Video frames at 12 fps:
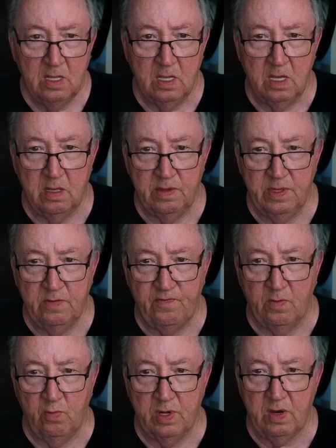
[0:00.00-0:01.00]
Uh,
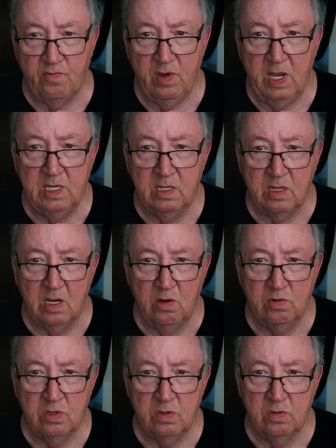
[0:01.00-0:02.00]
from what I've read in the
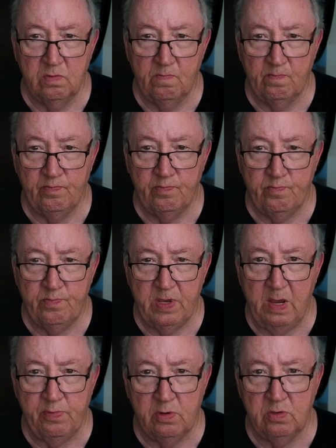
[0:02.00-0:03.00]
local
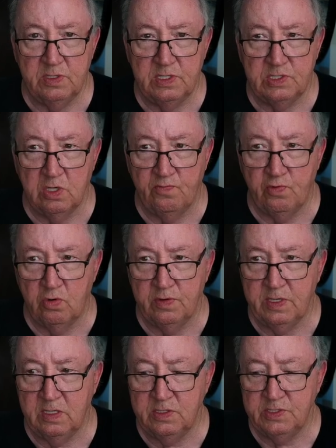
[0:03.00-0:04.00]
papers and so forth,
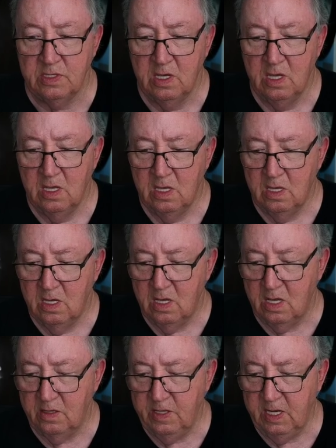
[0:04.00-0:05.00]
is
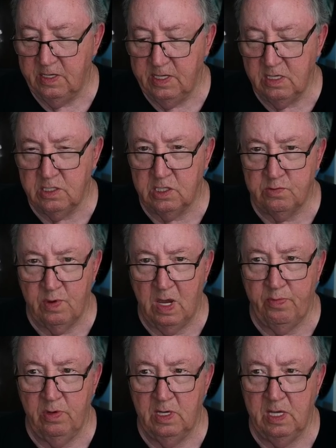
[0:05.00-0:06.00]
uh, the indigenous
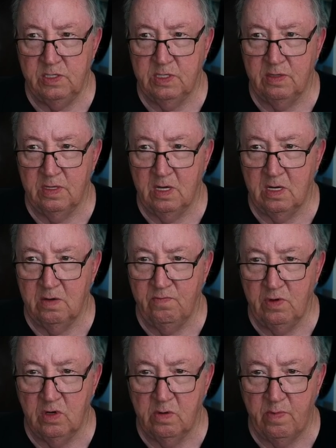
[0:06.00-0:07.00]
population there in
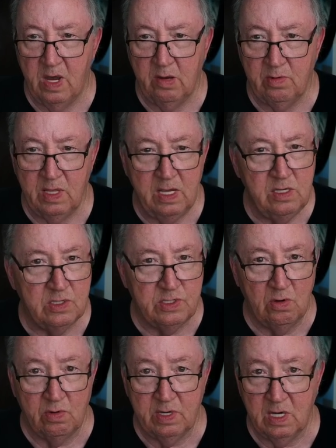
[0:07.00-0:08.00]
Vilcabamba, they just
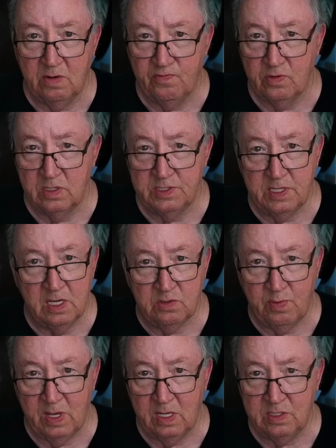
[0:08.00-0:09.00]
don't care for us
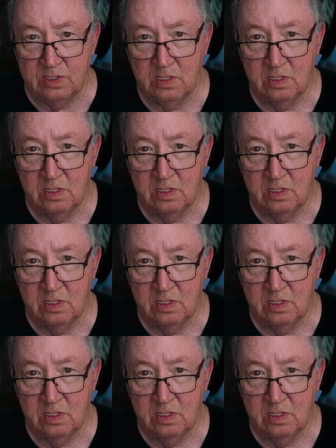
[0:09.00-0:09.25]
expats.